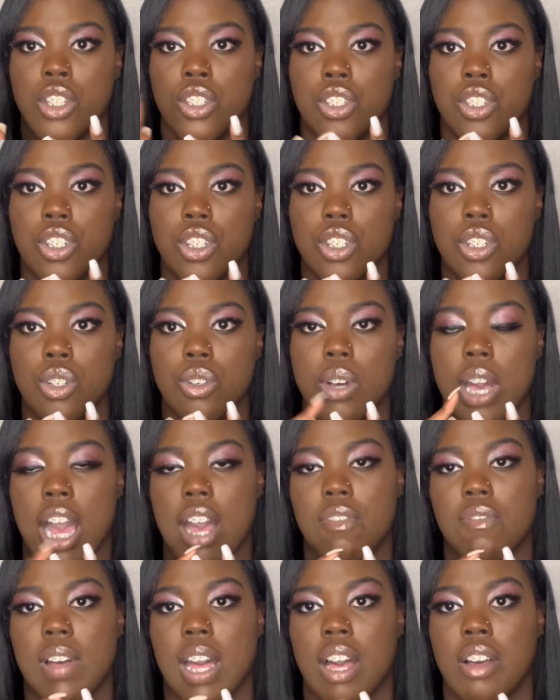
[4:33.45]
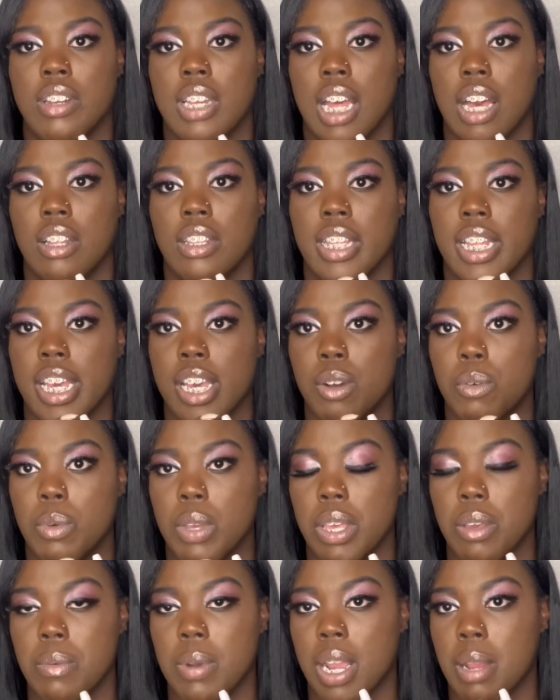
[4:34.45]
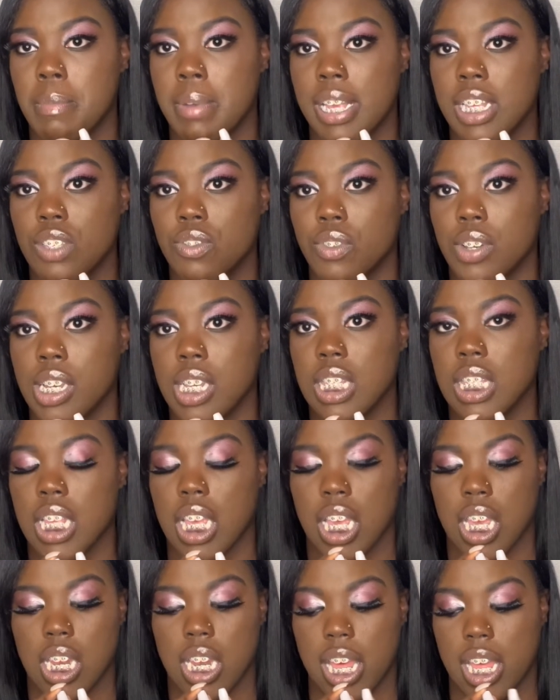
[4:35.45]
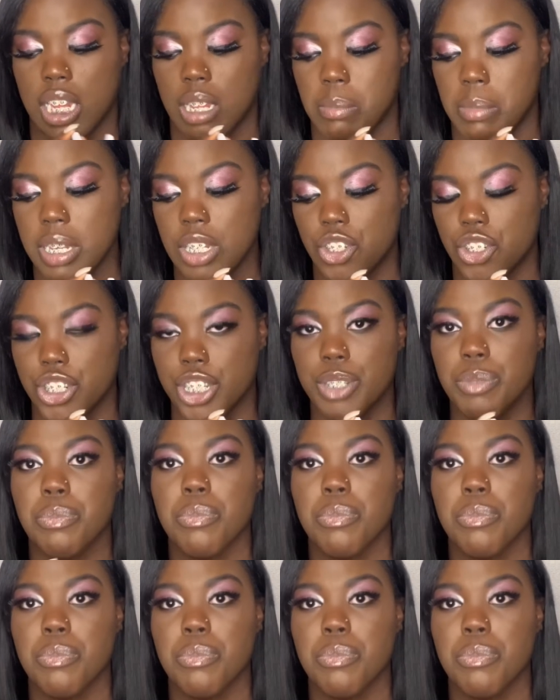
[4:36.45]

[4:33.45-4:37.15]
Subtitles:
2, I found out that we were best friends in elementary.